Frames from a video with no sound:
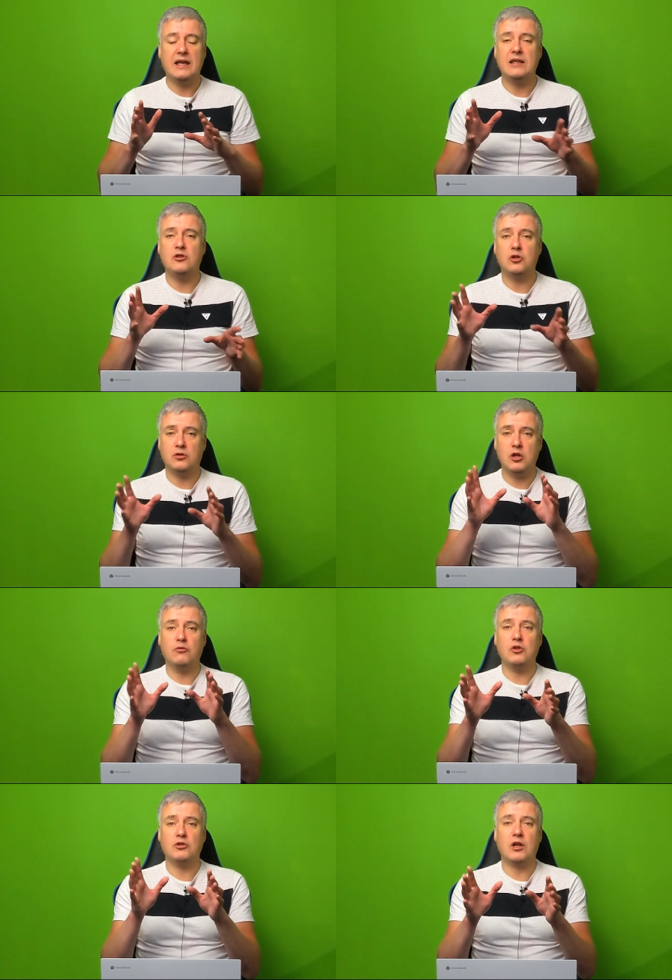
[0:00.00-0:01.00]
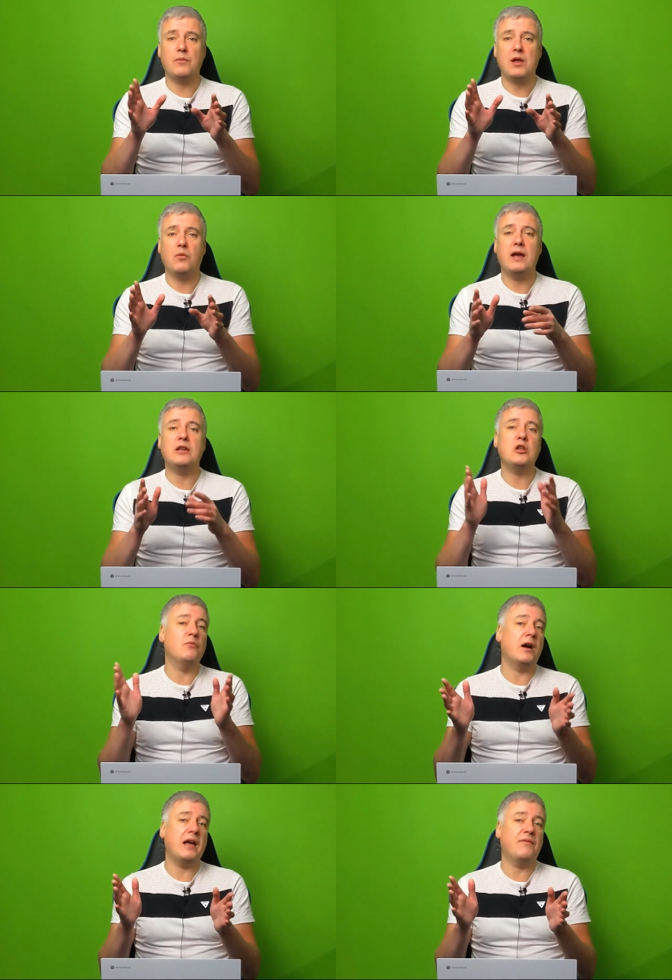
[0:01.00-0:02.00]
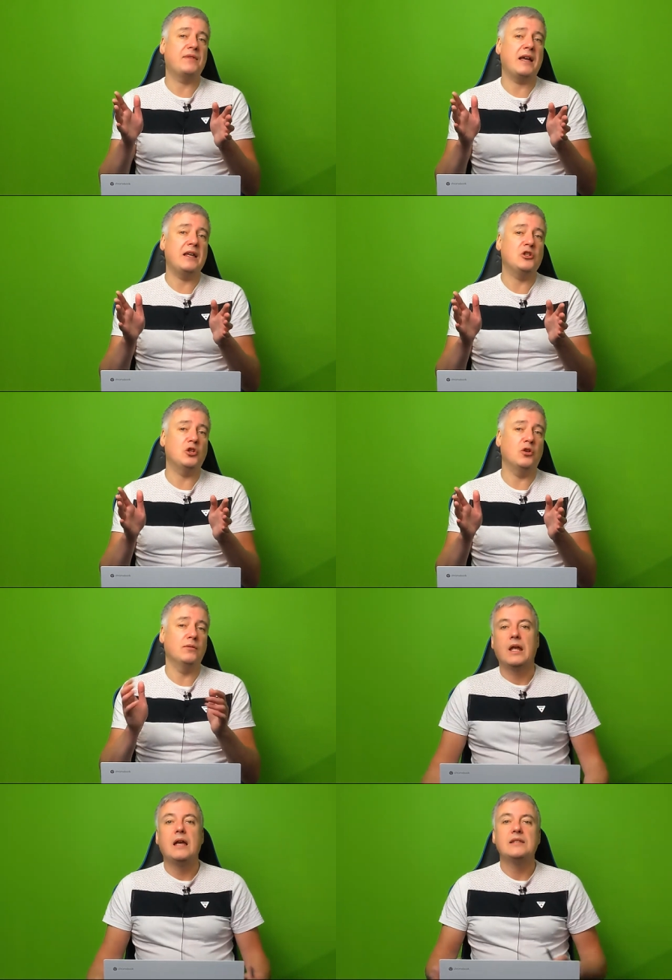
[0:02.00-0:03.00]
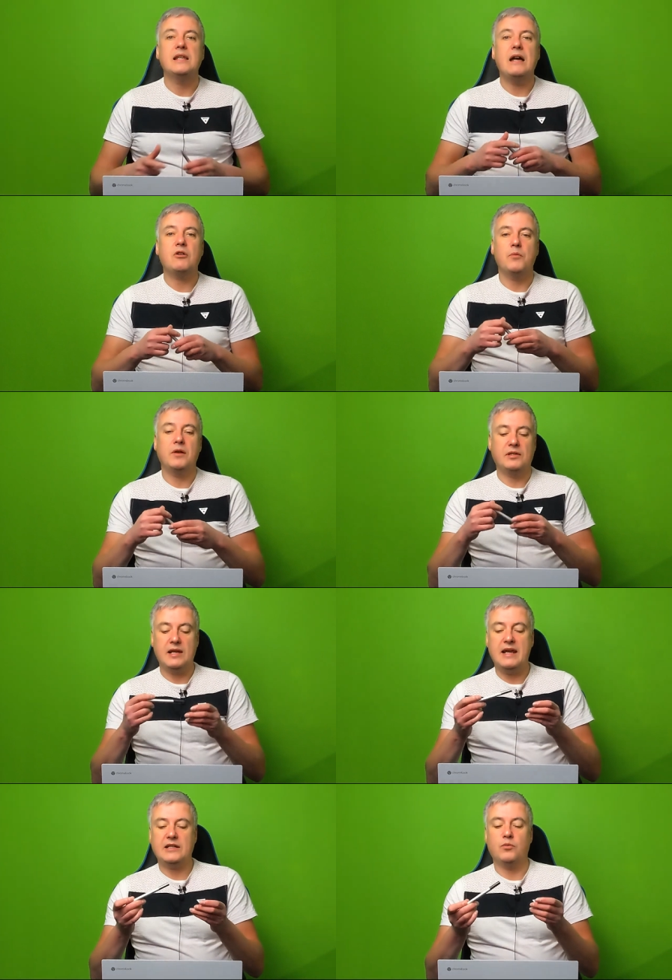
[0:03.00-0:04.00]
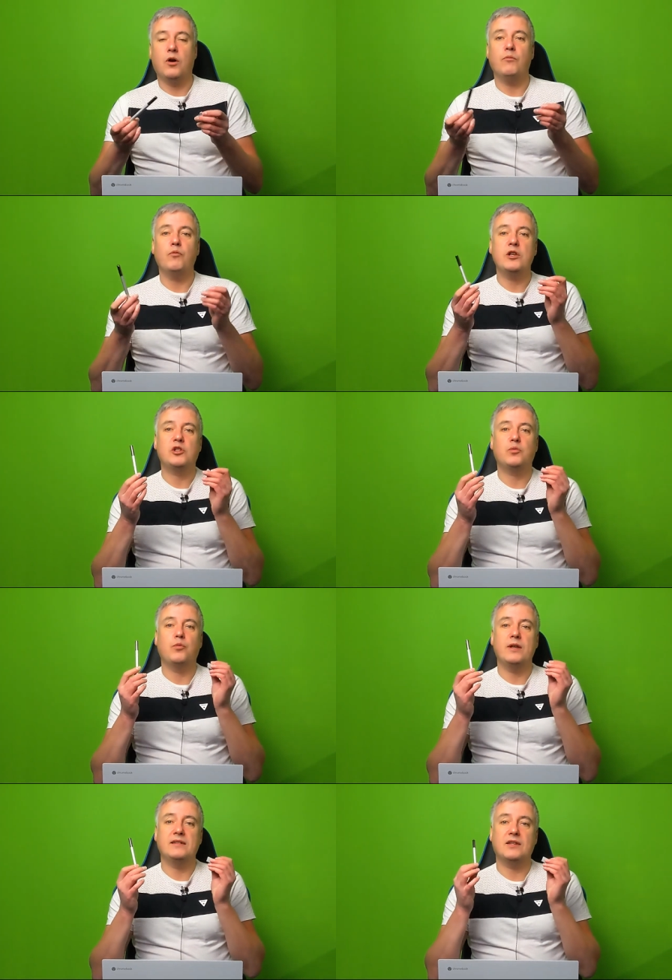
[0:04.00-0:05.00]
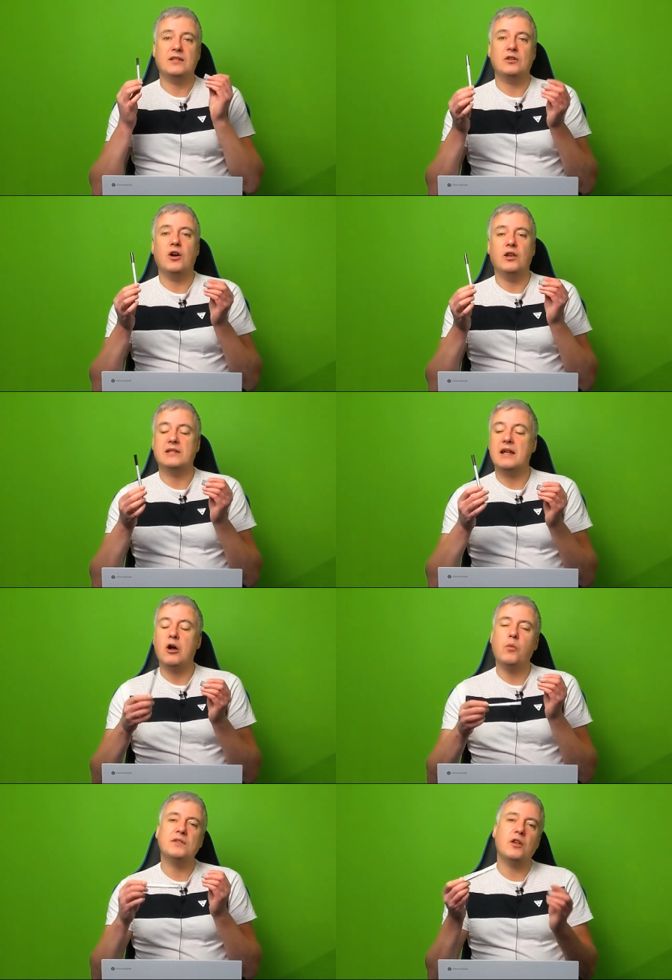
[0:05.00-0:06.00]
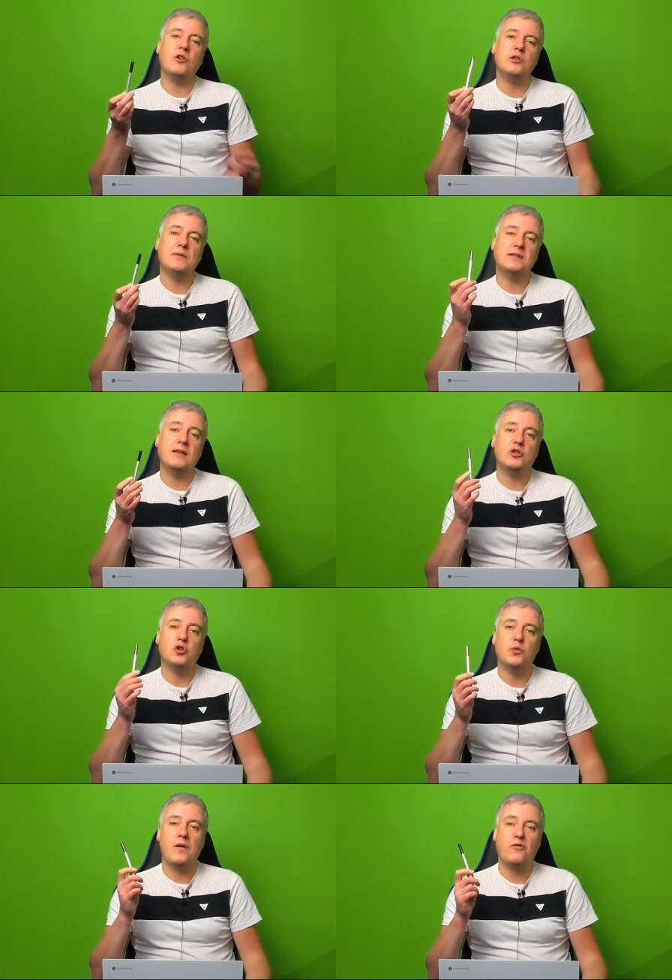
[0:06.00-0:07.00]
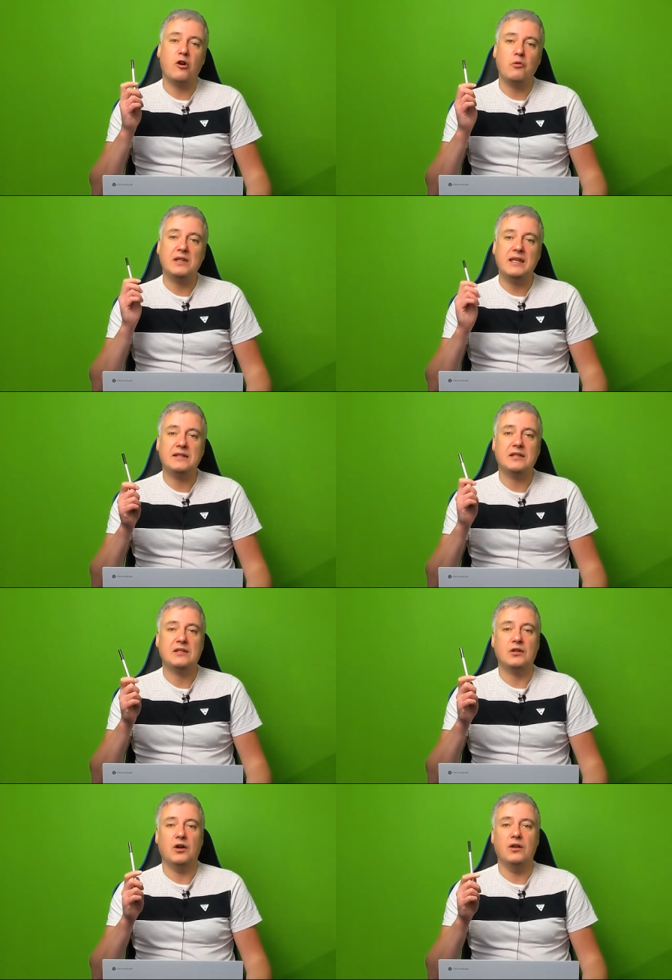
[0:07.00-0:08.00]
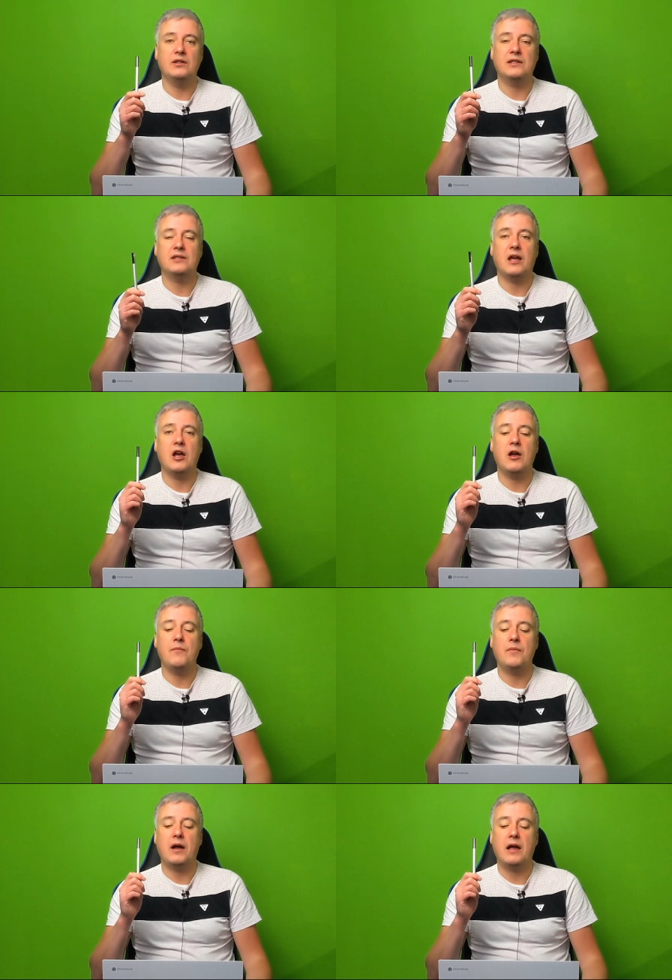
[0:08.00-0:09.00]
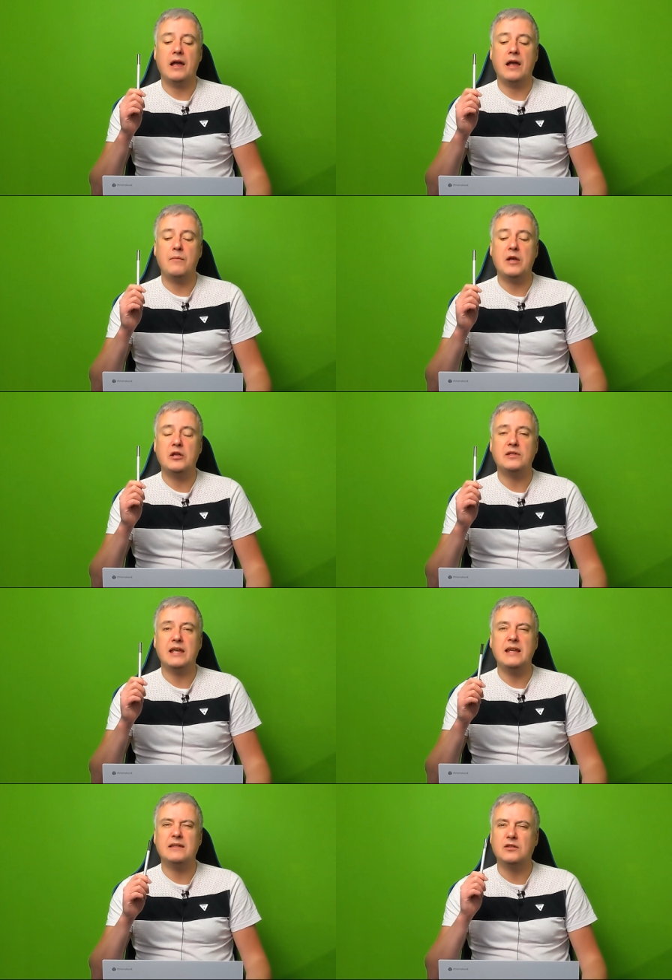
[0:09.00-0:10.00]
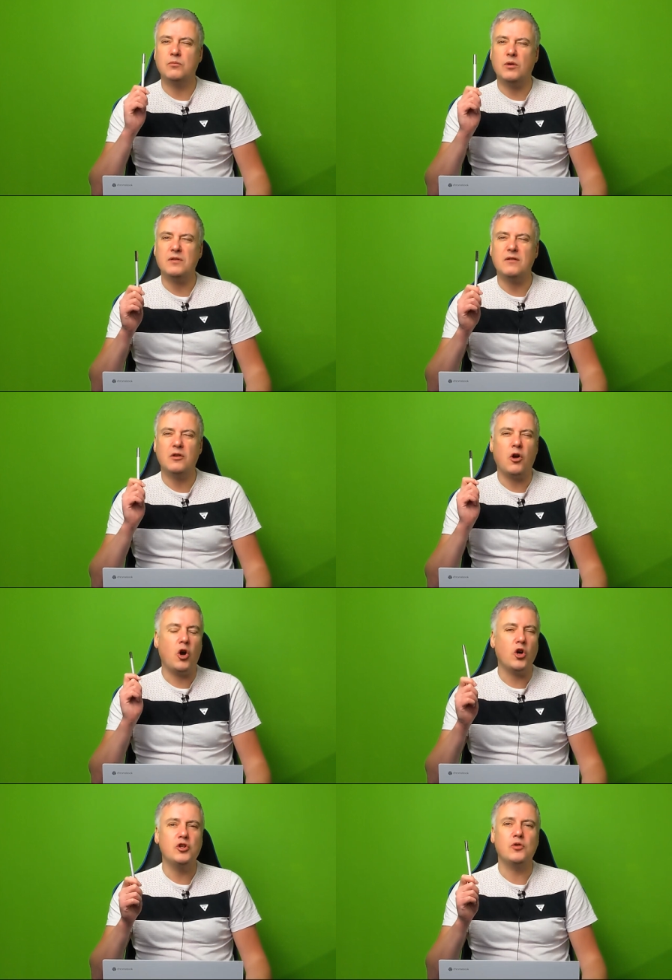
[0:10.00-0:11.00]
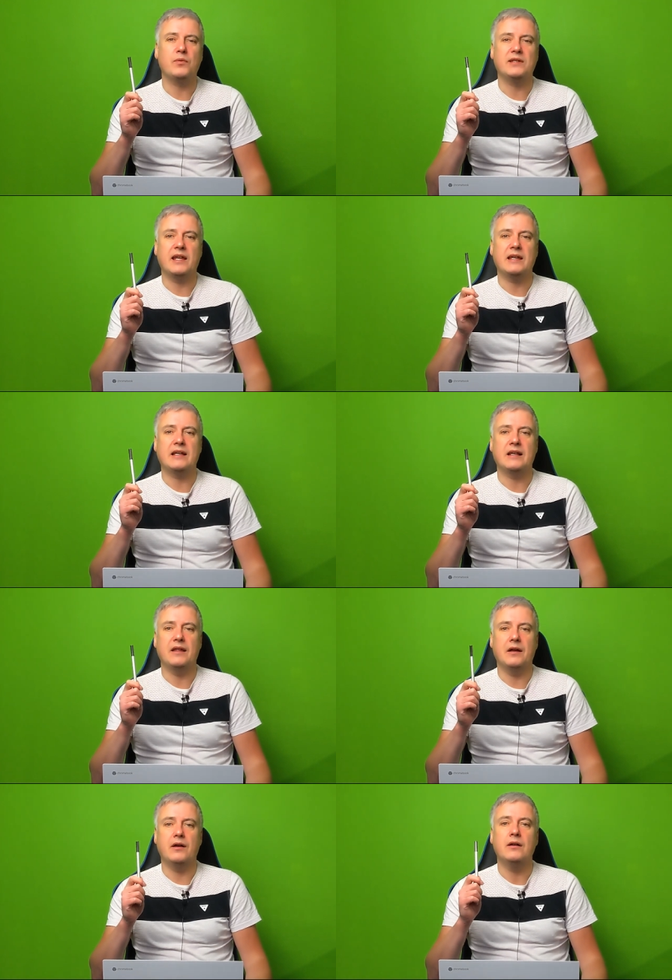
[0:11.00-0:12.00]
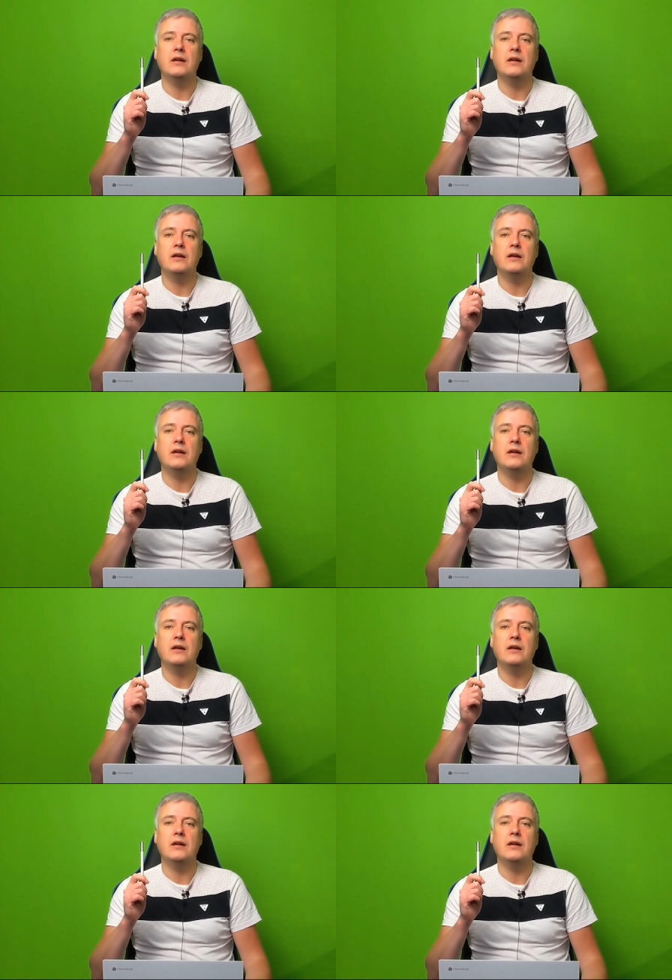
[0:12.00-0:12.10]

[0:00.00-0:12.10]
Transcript: It's, you've just got to be aware that you might have that issue. So now come on to the next one, which is the stylus. Now I wasn't one hundred percent sure whether I would get a stylus, um, because it wasn't one hundred percent clear